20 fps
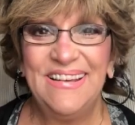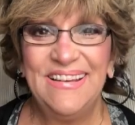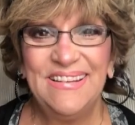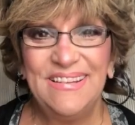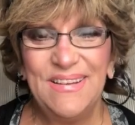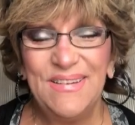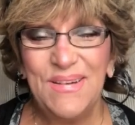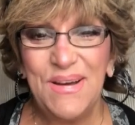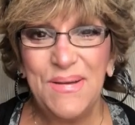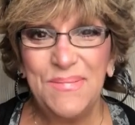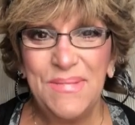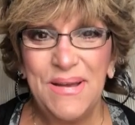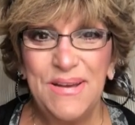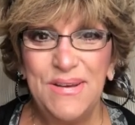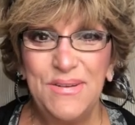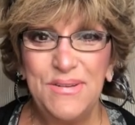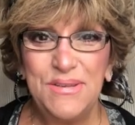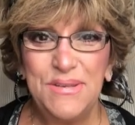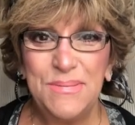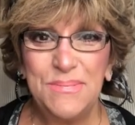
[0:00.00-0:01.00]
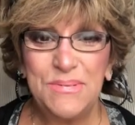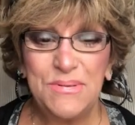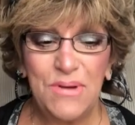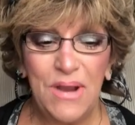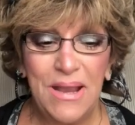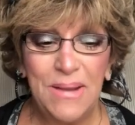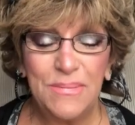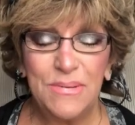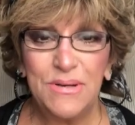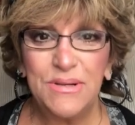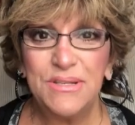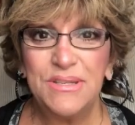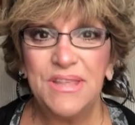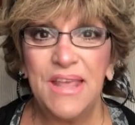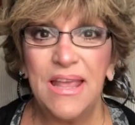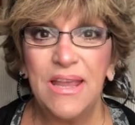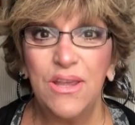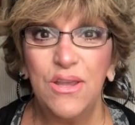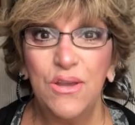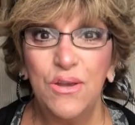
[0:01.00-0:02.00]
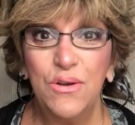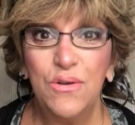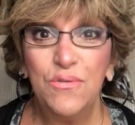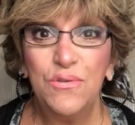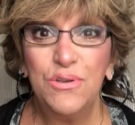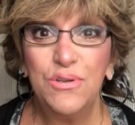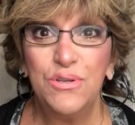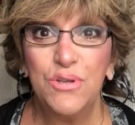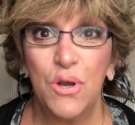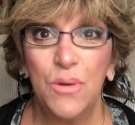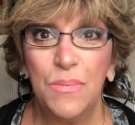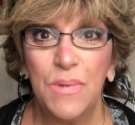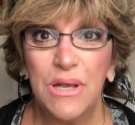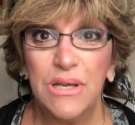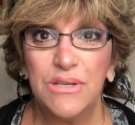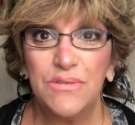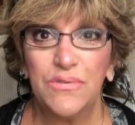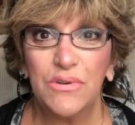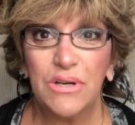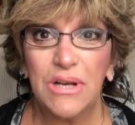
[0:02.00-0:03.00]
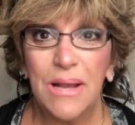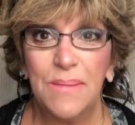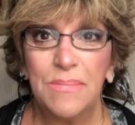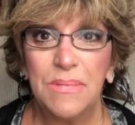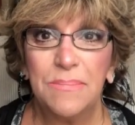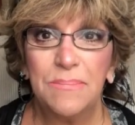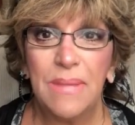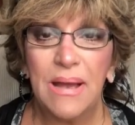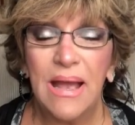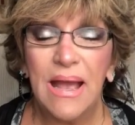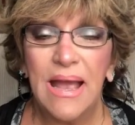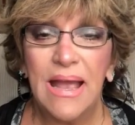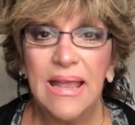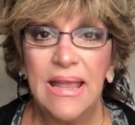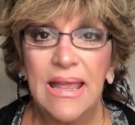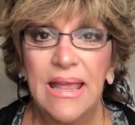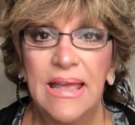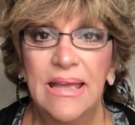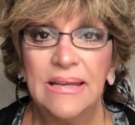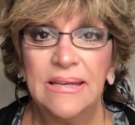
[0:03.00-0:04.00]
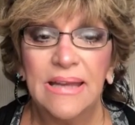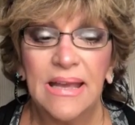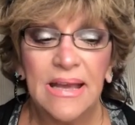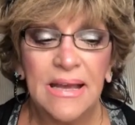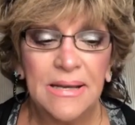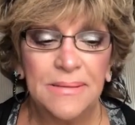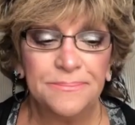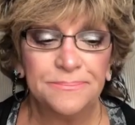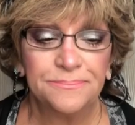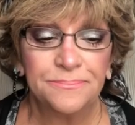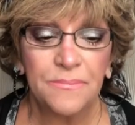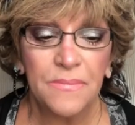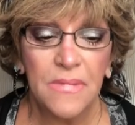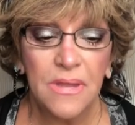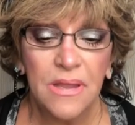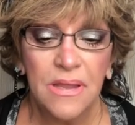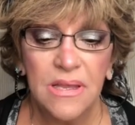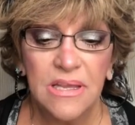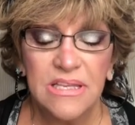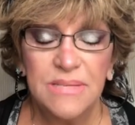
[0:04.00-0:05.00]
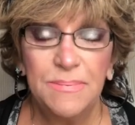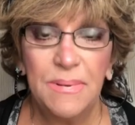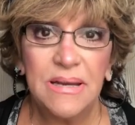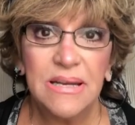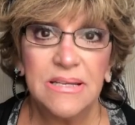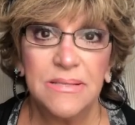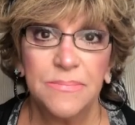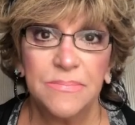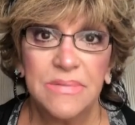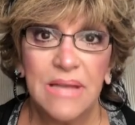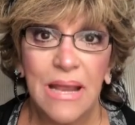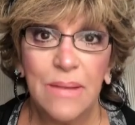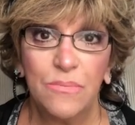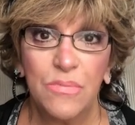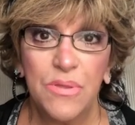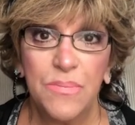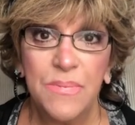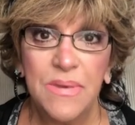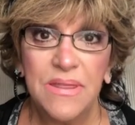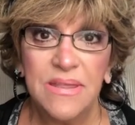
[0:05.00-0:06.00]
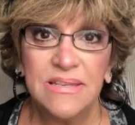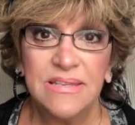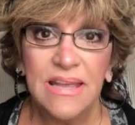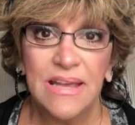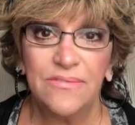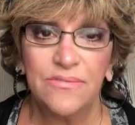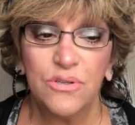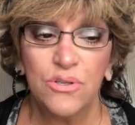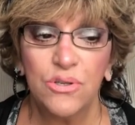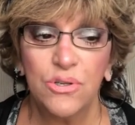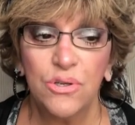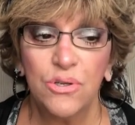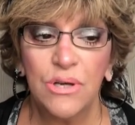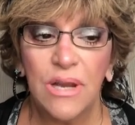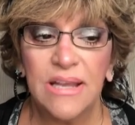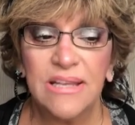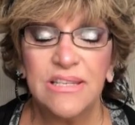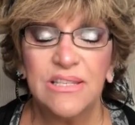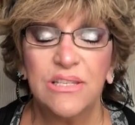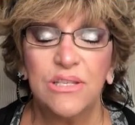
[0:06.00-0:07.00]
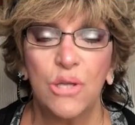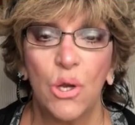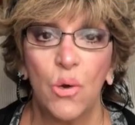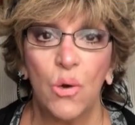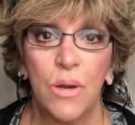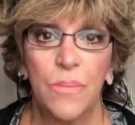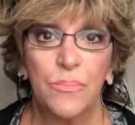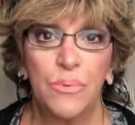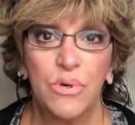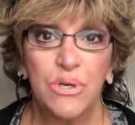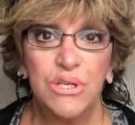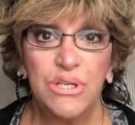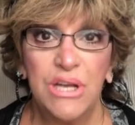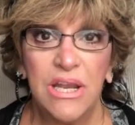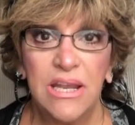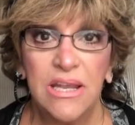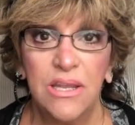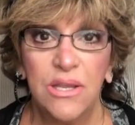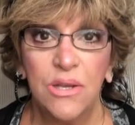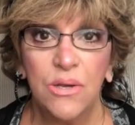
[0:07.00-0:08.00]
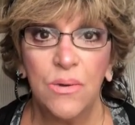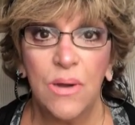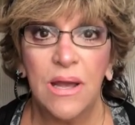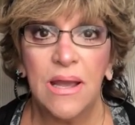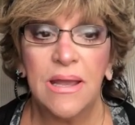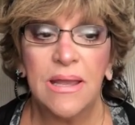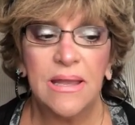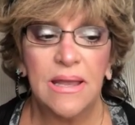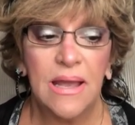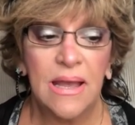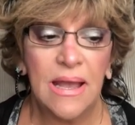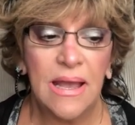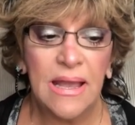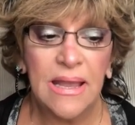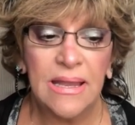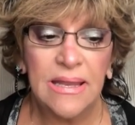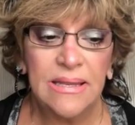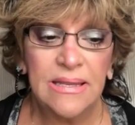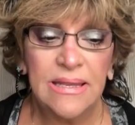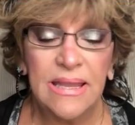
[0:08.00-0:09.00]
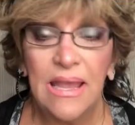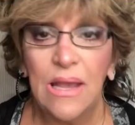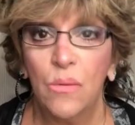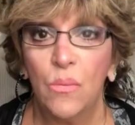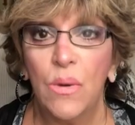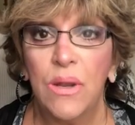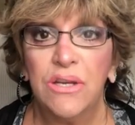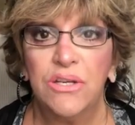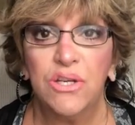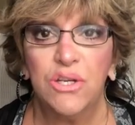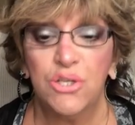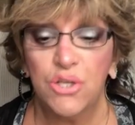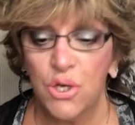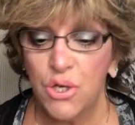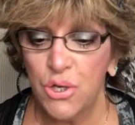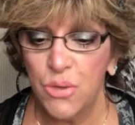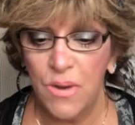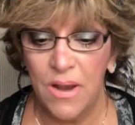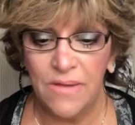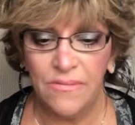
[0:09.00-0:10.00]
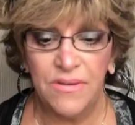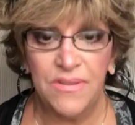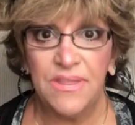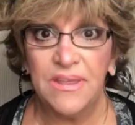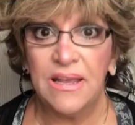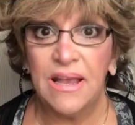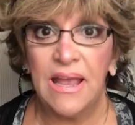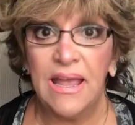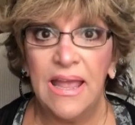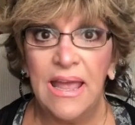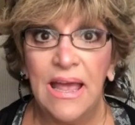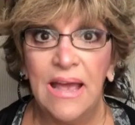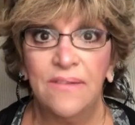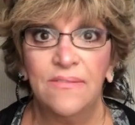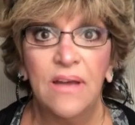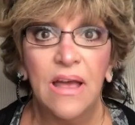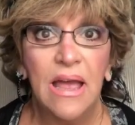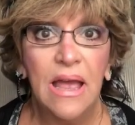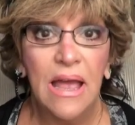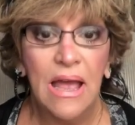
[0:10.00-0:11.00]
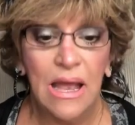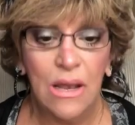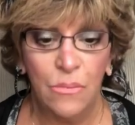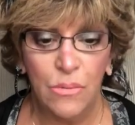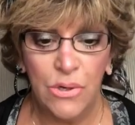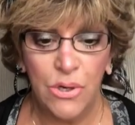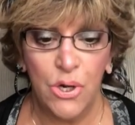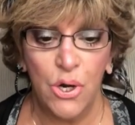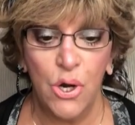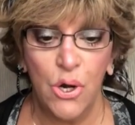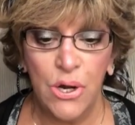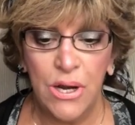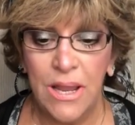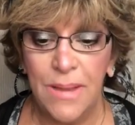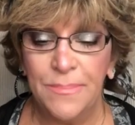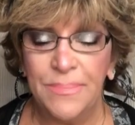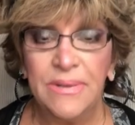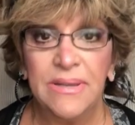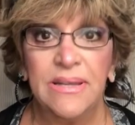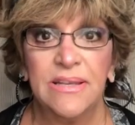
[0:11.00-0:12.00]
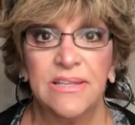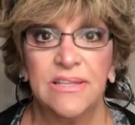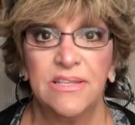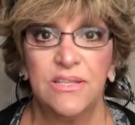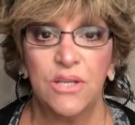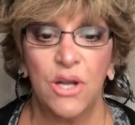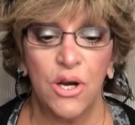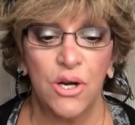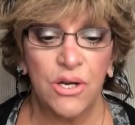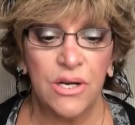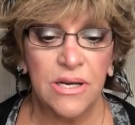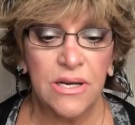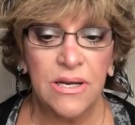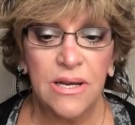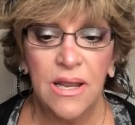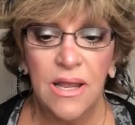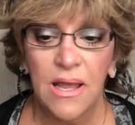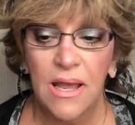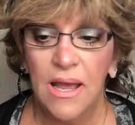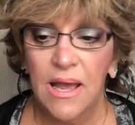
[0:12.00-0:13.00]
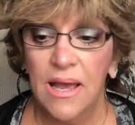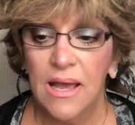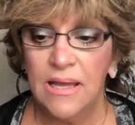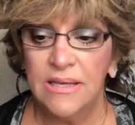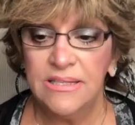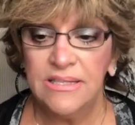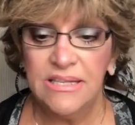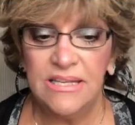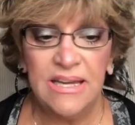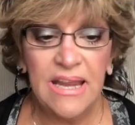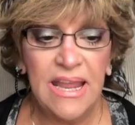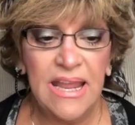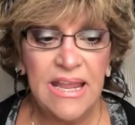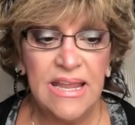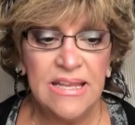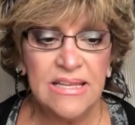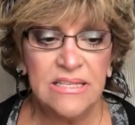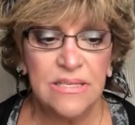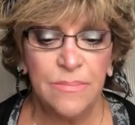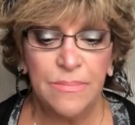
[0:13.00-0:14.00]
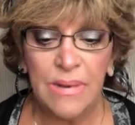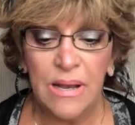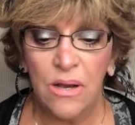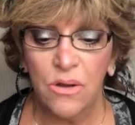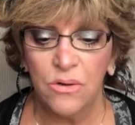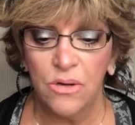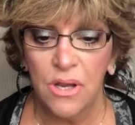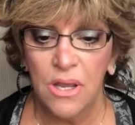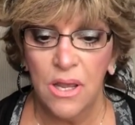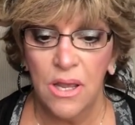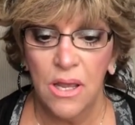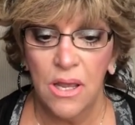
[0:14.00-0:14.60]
Hello, all my new subscribers. Thank you so much for coming by and spending some time with me this afternoon. I so appreciate you. I can't wait to show you everything I have. I want to hurry up and get started. Today is about